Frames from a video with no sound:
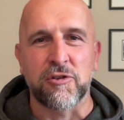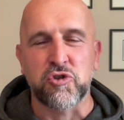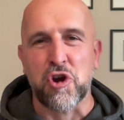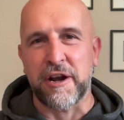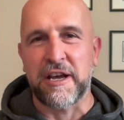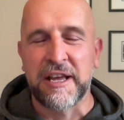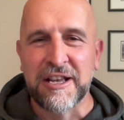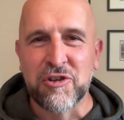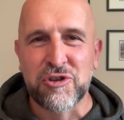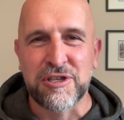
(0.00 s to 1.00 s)
and I was trying to
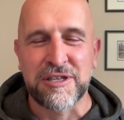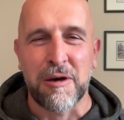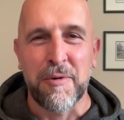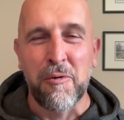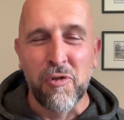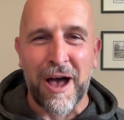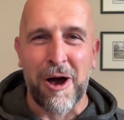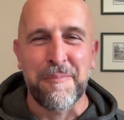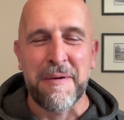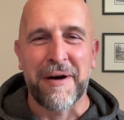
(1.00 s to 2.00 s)
sum all that
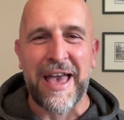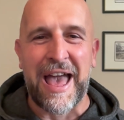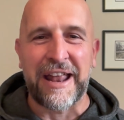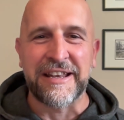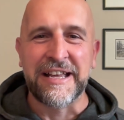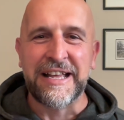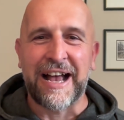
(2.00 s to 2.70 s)
up in my head,